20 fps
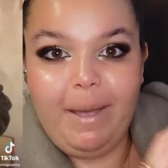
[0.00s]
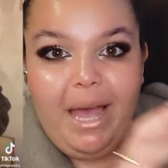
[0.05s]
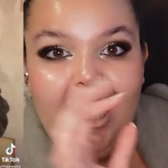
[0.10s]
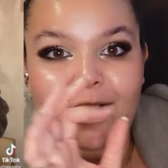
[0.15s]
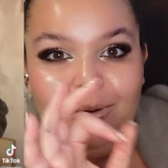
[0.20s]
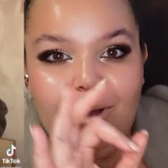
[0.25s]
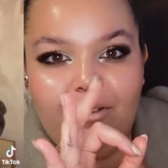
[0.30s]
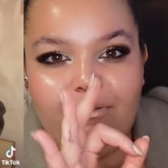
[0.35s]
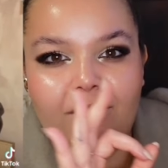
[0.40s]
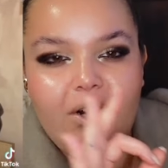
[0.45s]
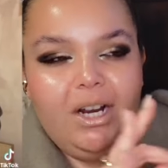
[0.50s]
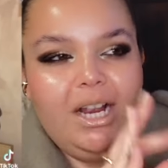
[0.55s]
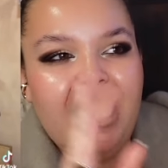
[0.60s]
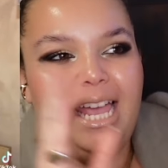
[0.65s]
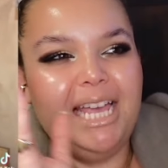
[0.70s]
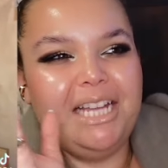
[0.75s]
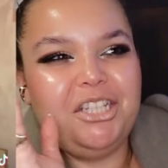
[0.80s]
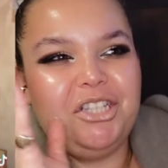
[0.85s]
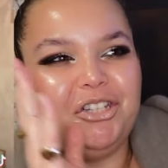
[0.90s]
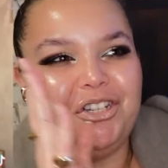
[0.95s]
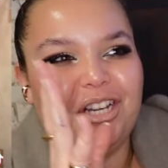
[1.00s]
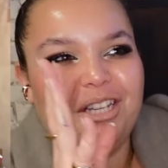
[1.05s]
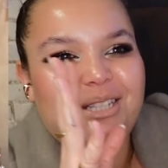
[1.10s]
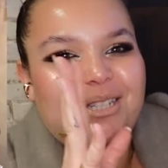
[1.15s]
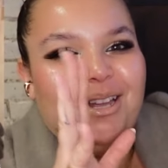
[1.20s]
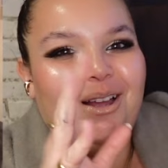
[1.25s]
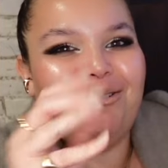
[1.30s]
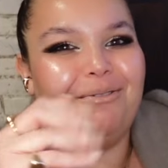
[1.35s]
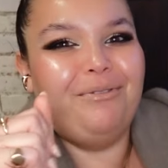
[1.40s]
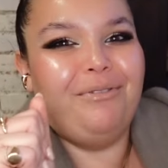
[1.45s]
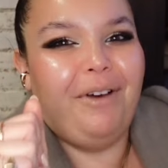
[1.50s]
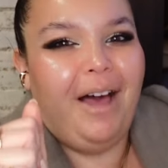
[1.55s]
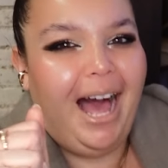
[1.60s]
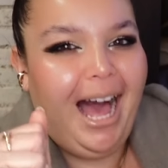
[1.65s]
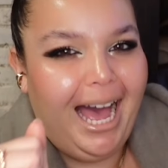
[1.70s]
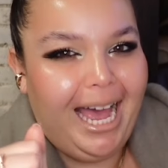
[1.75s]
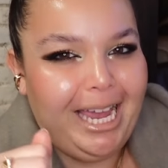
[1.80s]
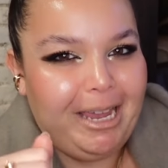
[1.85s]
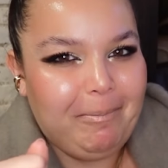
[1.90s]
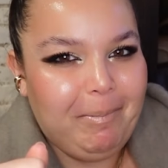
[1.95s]
However, it's just a
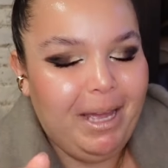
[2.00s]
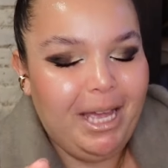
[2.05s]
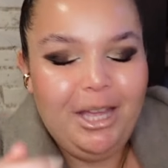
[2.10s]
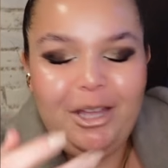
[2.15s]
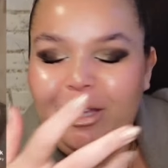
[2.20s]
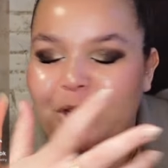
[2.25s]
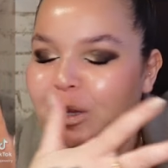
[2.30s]
vibe